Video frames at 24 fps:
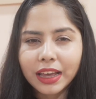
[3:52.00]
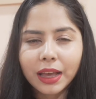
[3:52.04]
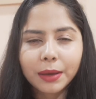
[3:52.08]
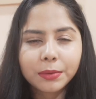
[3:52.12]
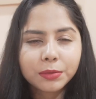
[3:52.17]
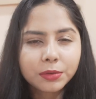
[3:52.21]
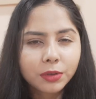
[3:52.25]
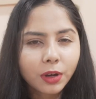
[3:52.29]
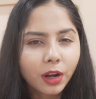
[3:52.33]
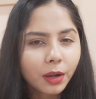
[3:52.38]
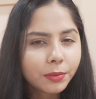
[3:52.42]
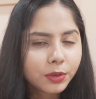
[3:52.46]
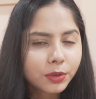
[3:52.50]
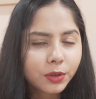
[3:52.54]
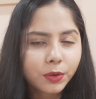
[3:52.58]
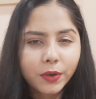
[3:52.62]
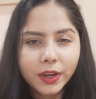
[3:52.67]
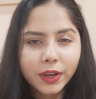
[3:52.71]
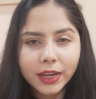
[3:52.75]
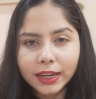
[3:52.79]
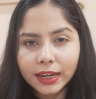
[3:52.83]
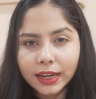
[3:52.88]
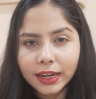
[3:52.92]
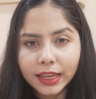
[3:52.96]
absorbs
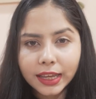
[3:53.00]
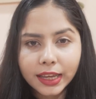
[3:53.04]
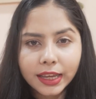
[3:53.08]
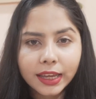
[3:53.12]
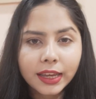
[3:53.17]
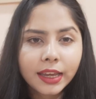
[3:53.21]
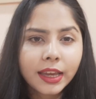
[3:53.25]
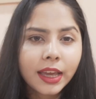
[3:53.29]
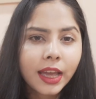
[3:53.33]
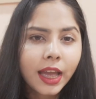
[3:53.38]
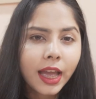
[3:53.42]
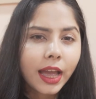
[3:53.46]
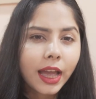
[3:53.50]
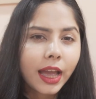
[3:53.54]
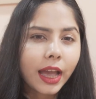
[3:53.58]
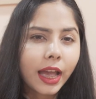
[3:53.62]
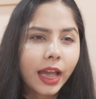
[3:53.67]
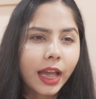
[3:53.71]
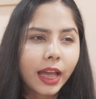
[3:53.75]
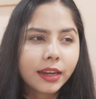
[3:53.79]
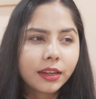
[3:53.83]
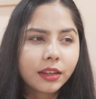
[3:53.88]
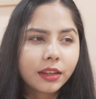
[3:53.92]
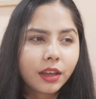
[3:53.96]
quickly,
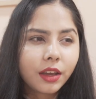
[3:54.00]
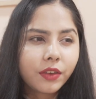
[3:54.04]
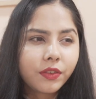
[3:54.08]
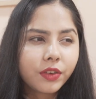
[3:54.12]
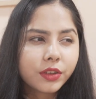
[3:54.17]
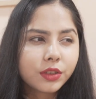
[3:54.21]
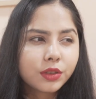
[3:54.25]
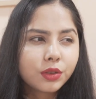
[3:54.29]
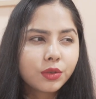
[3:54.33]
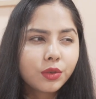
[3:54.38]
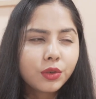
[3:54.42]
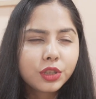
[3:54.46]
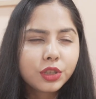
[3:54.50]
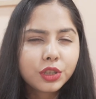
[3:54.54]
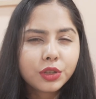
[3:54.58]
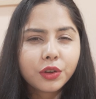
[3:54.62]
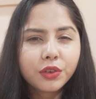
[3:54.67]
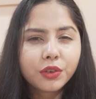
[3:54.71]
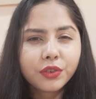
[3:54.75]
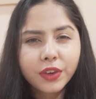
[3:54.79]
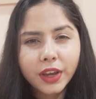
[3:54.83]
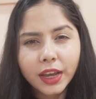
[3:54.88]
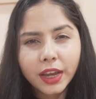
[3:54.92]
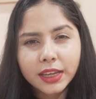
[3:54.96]
and if it suits
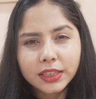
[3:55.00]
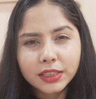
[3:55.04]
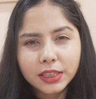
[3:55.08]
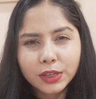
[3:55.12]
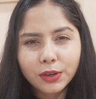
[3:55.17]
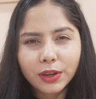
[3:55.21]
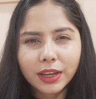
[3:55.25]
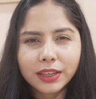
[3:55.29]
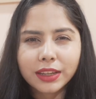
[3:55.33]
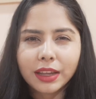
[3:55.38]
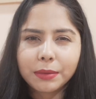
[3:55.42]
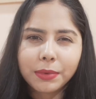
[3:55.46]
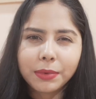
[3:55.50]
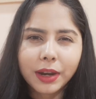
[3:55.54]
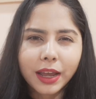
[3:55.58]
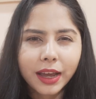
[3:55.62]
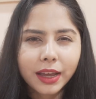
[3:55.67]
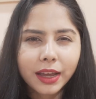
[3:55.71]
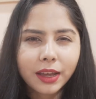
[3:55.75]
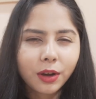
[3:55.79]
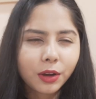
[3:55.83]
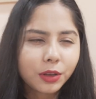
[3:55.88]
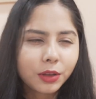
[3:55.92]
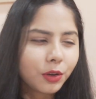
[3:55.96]
your face, you can
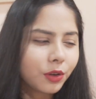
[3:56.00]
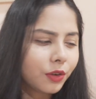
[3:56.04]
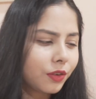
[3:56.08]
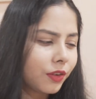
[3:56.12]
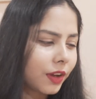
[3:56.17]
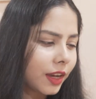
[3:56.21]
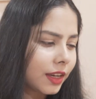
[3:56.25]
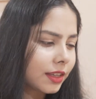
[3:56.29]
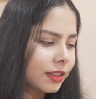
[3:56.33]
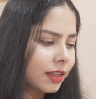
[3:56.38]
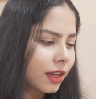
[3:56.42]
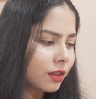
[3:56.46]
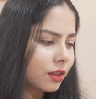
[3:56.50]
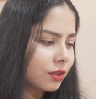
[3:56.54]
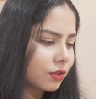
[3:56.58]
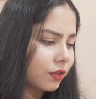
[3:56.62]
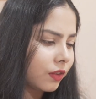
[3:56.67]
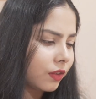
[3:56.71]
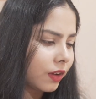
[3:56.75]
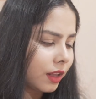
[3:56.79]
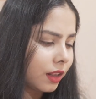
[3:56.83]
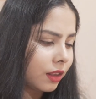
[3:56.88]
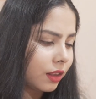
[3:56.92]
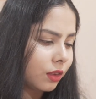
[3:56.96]
apply on your face as
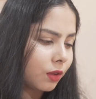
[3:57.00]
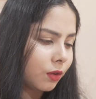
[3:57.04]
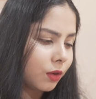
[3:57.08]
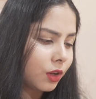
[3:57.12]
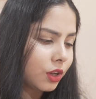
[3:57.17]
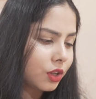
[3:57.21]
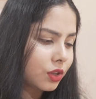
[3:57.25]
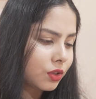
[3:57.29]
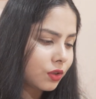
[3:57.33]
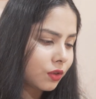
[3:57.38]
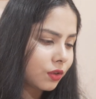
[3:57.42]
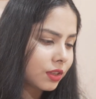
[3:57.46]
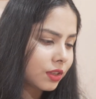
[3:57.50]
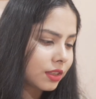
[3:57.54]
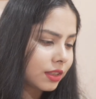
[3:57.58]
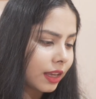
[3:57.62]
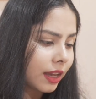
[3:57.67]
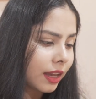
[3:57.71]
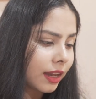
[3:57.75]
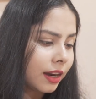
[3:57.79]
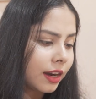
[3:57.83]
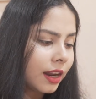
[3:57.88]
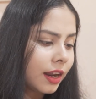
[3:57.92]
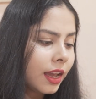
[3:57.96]
well. No issues
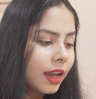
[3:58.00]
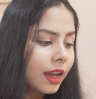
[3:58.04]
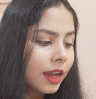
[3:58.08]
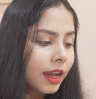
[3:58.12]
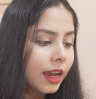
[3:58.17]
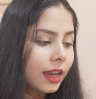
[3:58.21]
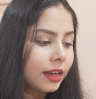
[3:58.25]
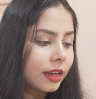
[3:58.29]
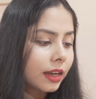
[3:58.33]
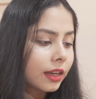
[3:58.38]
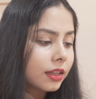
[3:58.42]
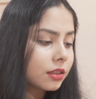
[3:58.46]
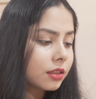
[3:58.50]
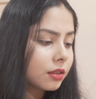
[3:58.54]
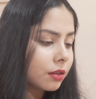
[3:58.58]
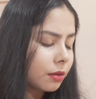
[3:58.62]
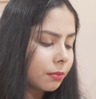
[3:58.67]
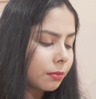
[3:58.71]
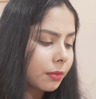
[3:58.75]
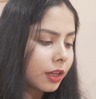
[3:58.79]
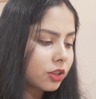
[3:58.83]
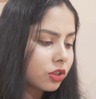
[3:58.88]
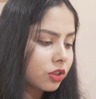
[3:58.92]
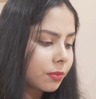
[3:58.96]
there. It has
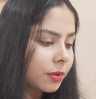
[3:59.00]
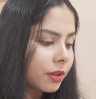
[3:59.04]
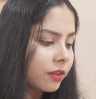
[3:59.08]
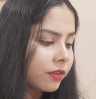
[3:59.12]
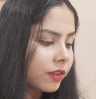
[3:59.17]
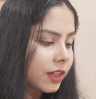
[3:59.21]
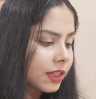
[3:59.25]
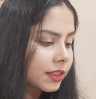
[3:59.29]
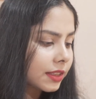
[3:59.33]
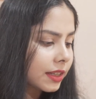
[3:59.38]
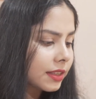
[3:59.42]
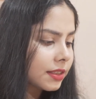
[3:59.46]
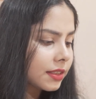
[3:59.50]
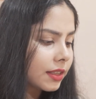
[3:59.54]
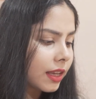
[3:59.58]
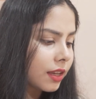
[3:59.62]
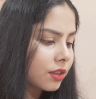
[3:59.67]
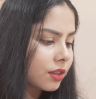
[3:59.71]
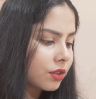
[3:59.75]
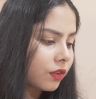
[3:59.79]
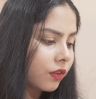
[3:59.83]
a bunch of humectants as